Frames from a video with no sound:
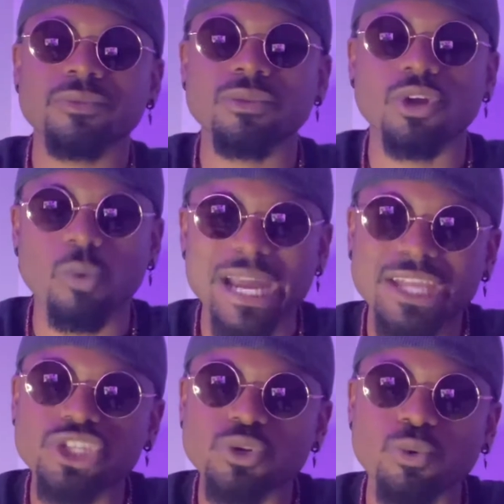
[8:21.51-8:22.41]
the way
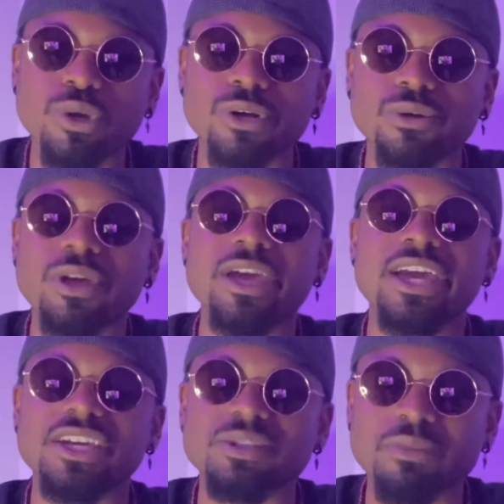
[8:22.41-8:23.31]
that you will
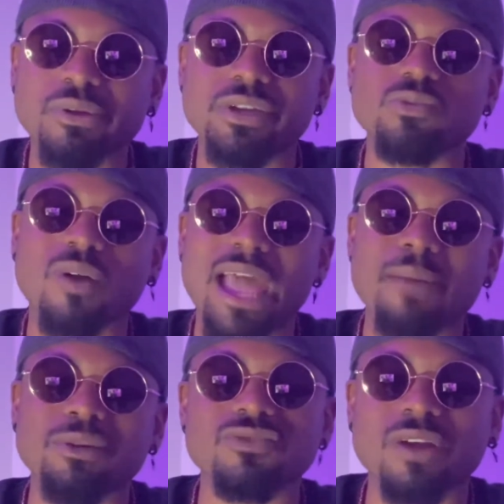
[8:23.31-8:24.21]
experience what
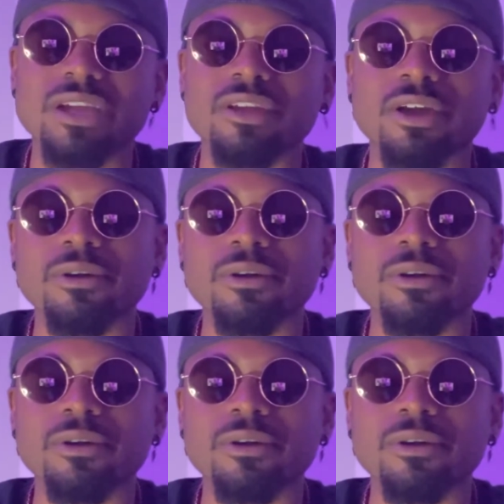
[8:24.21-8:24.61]
happens right now.